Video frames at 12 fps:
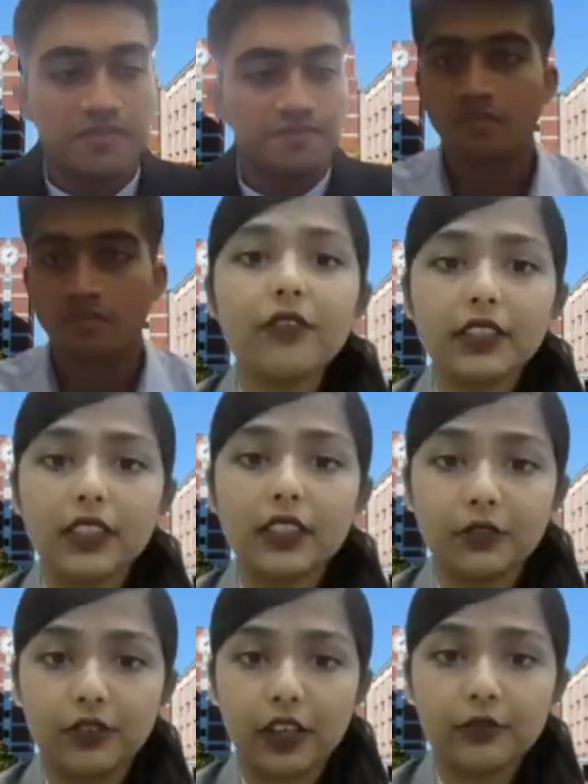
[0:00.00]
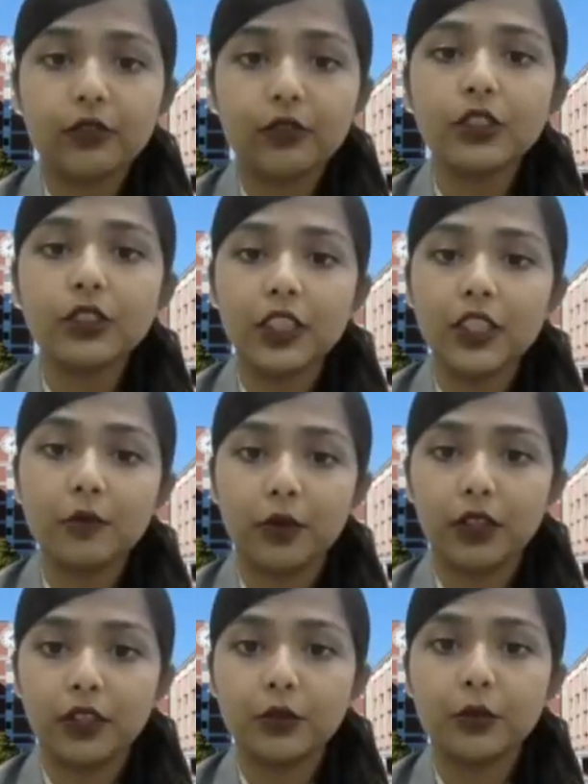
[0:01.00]
We have identified 4 turning
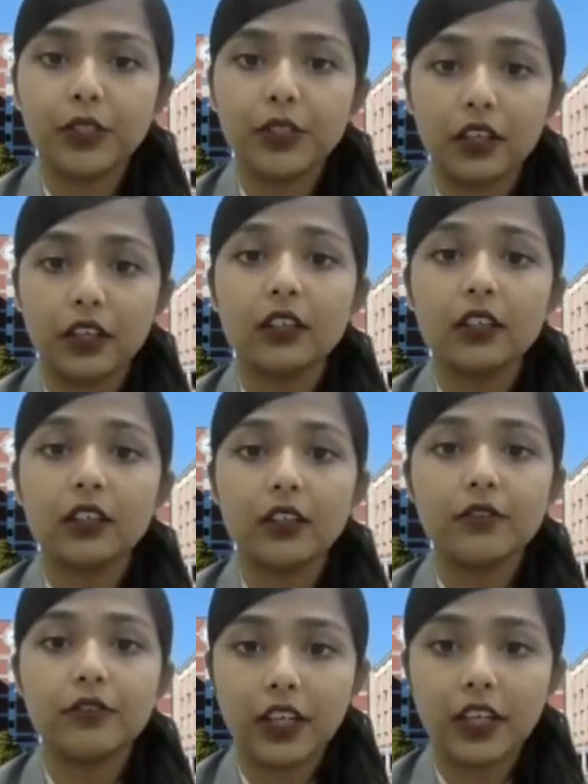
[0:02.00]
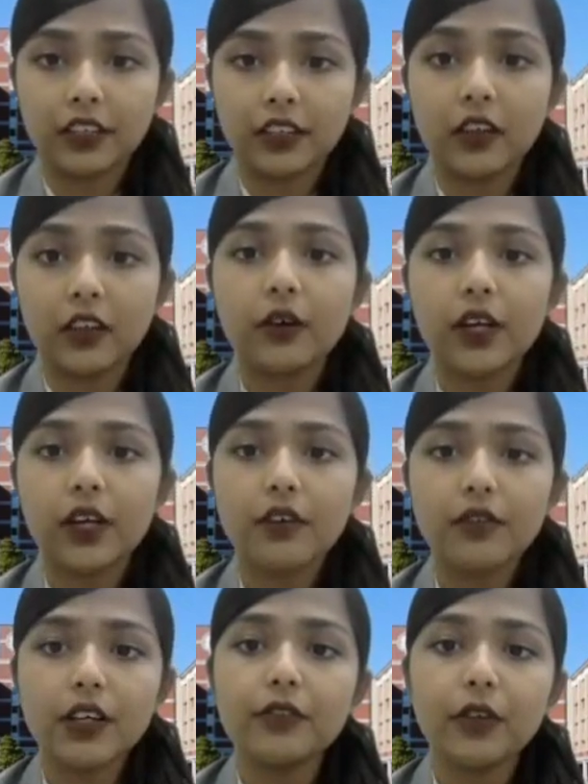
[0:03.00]
points, which are the fundraising,
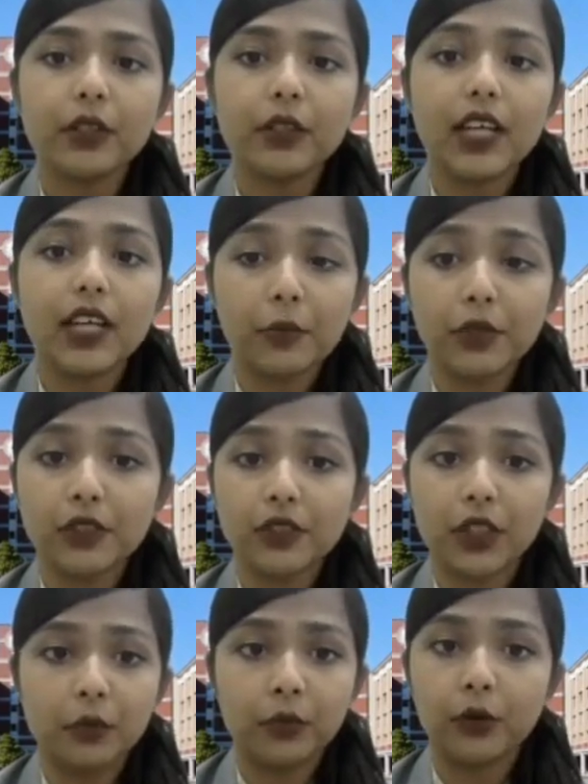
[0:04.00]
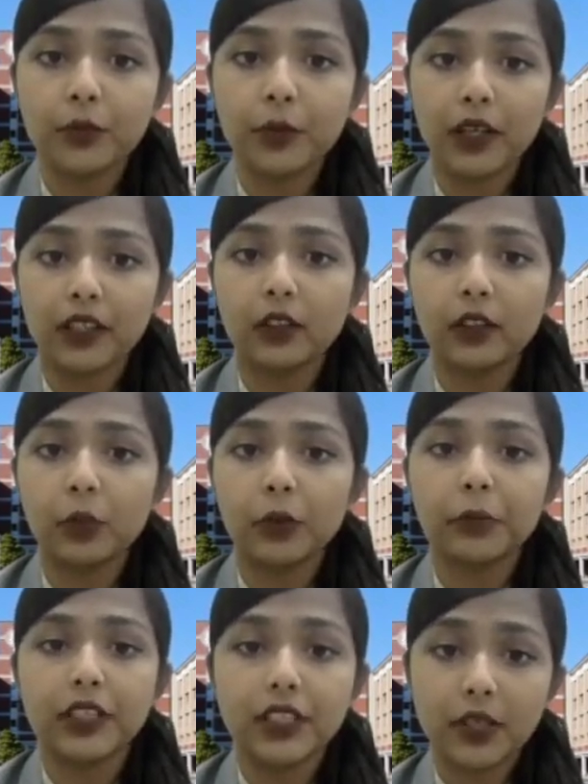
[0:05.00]
recovery from the damages imposed by the global
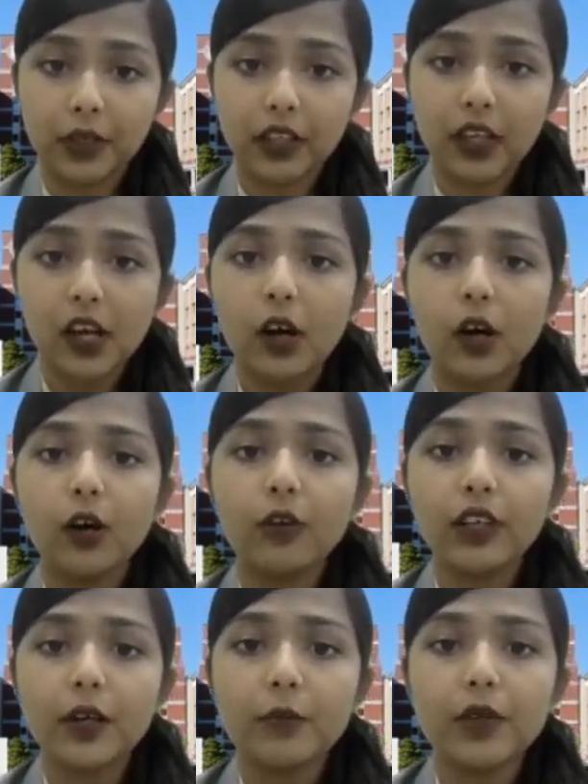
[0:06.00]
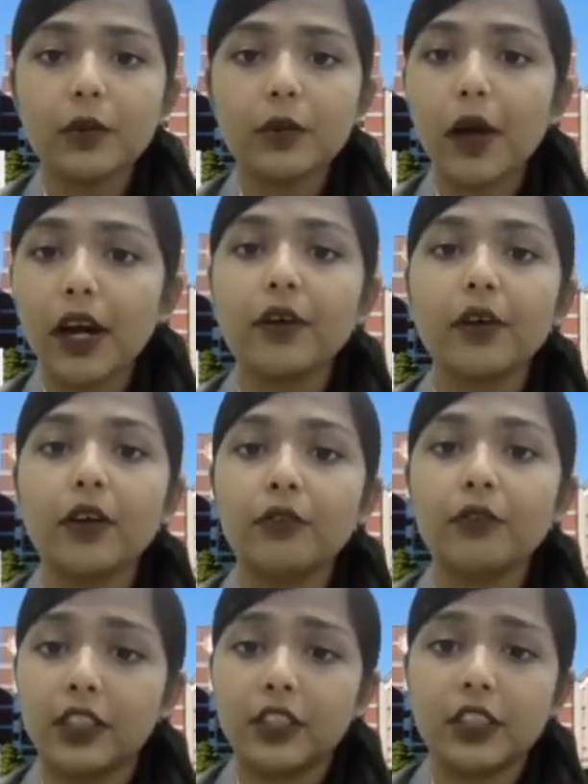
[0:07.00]
pandemic, overcoming the barrier
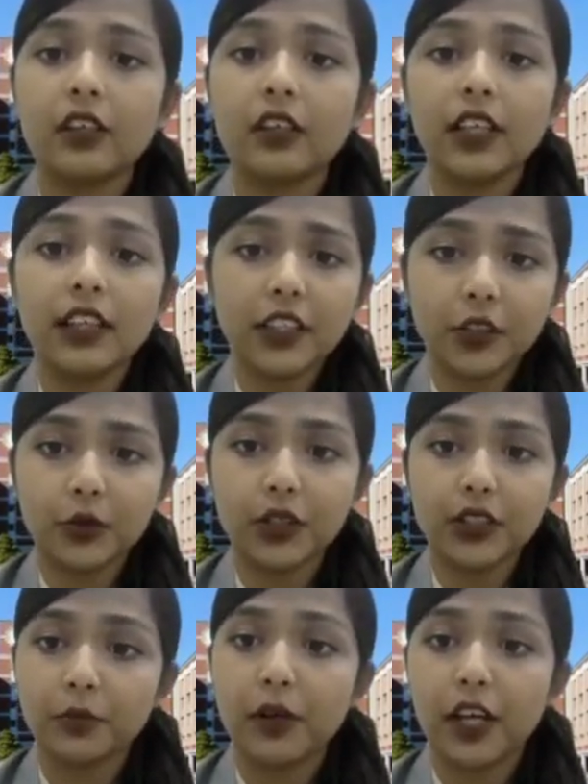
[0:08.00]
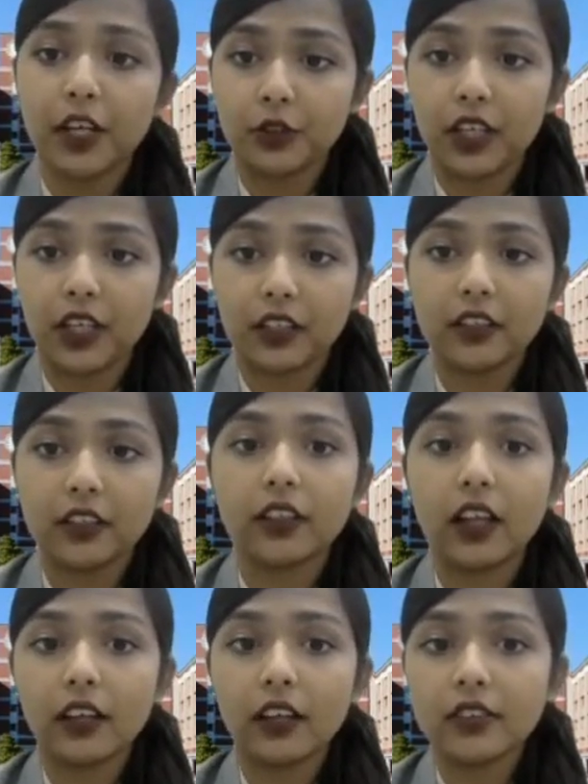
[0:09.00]
of digital illiteracy by educating the
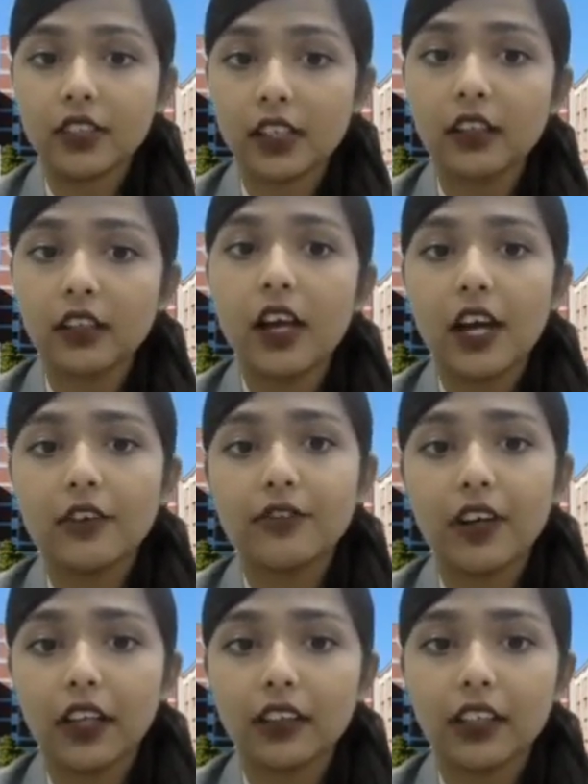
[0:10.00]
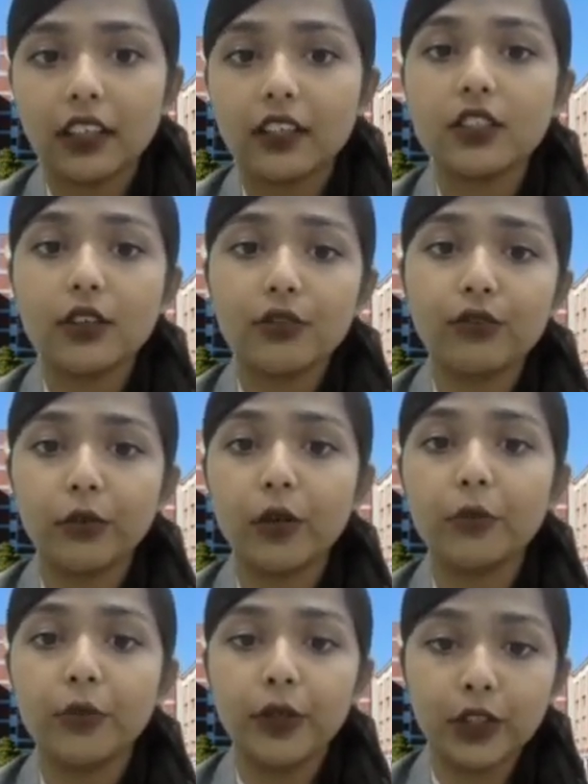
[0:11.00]
clientele, and finally, the shift from
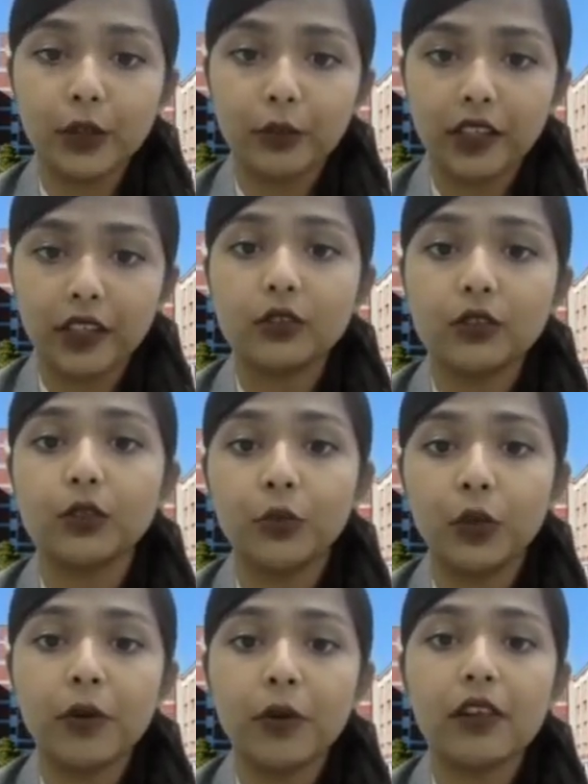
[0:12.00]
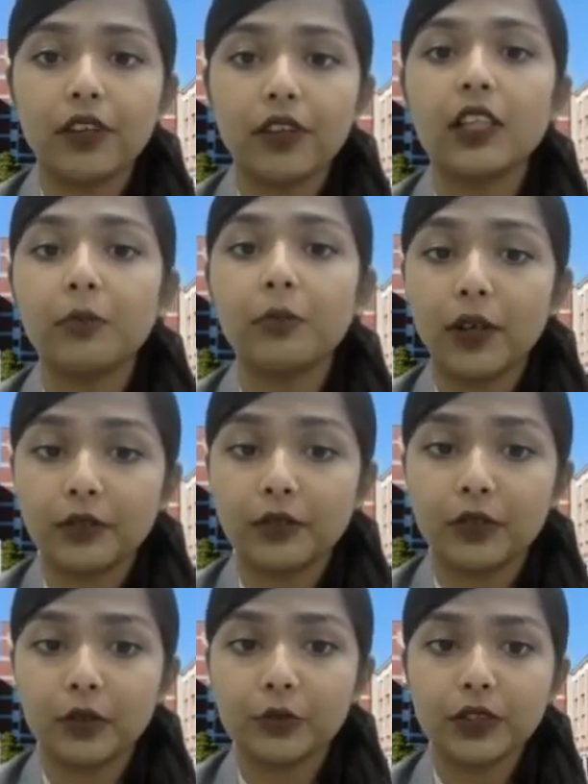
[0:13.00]
computer-based to mobile-friendly
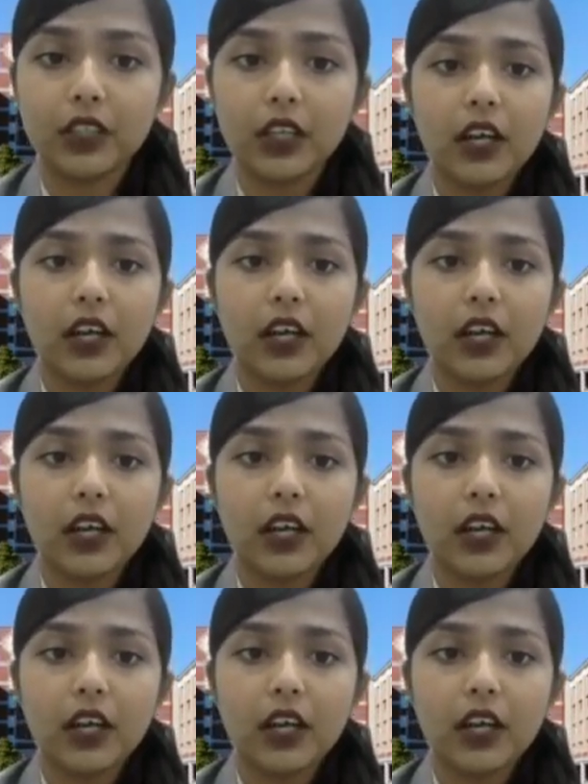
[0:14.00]
platforms.